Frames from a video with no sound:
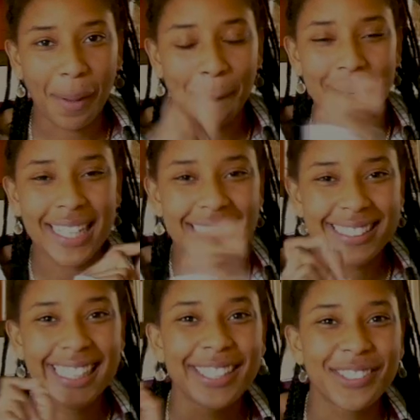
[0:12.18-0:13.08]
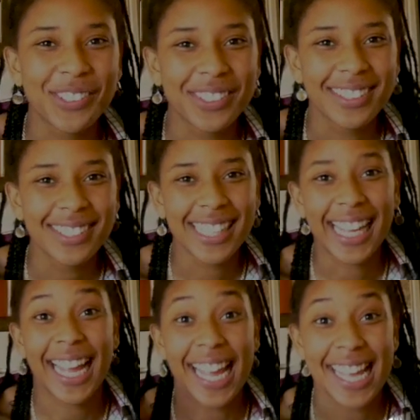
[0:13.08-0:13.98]
Being single
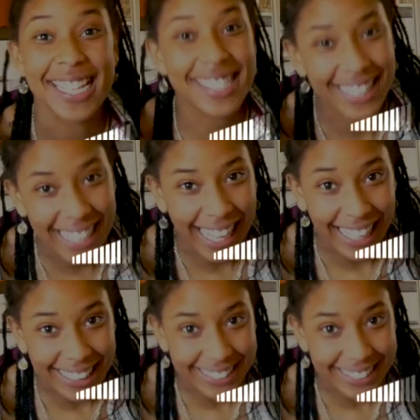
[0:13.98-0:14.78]
is lit.